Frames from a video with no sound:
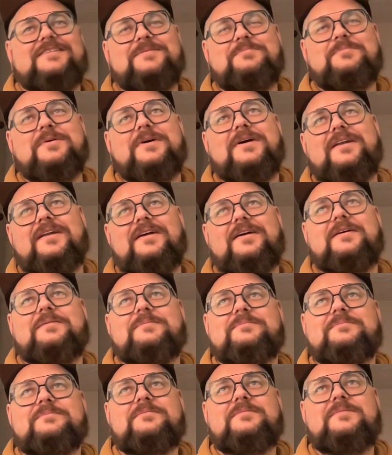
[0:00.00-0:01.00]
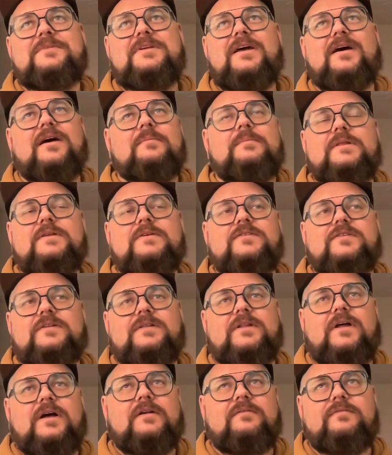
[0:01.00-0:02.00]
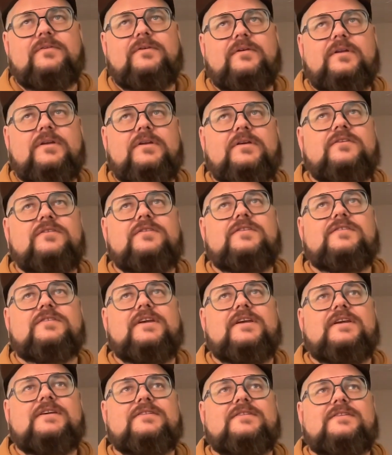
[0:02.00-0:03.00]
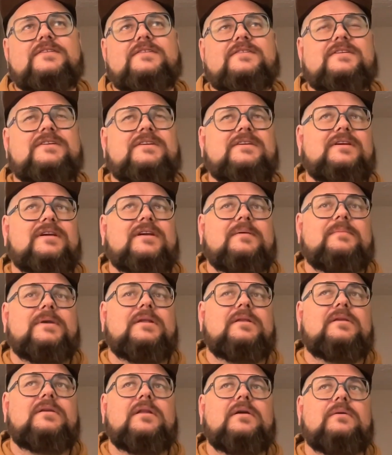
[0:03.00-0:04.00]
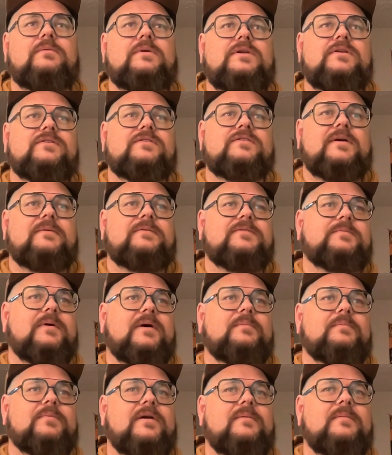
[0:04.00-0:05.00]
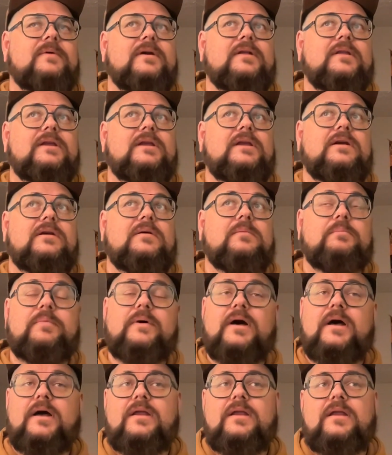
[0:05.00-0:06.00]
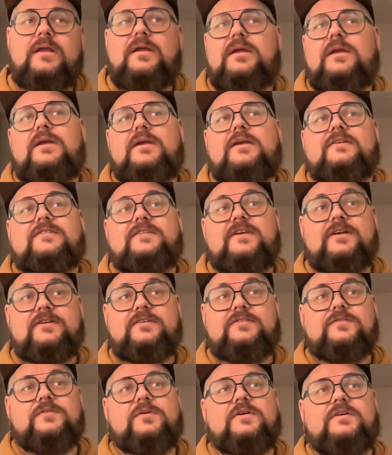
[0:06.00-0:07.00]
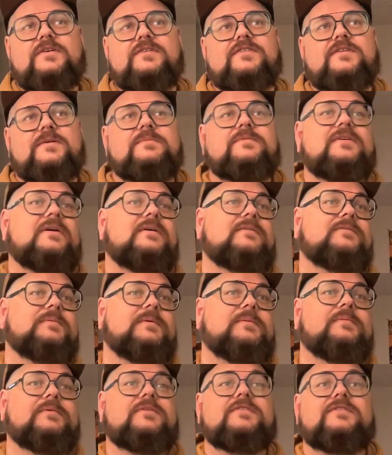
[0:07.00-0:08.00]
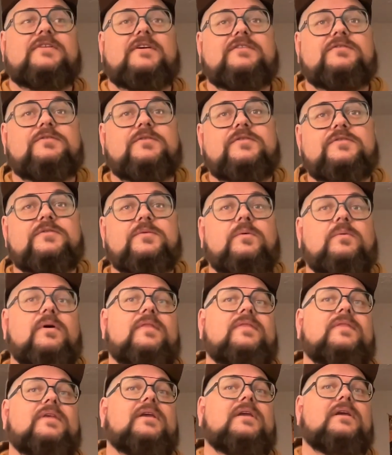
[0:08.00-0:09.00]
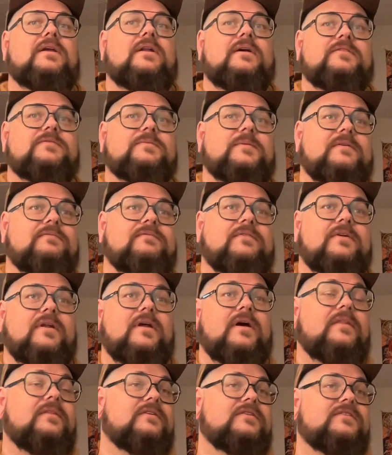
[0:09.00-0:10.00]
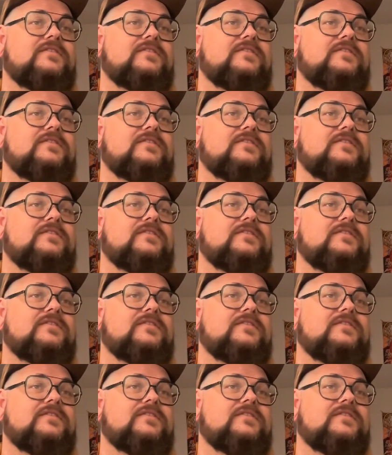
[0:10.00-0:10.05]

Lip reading: But yeah, there's a lot of really good use cases. We use HubSpot primarily here, but Salesforce, sometimes people use Salesforce for one thing and HubSpot for another.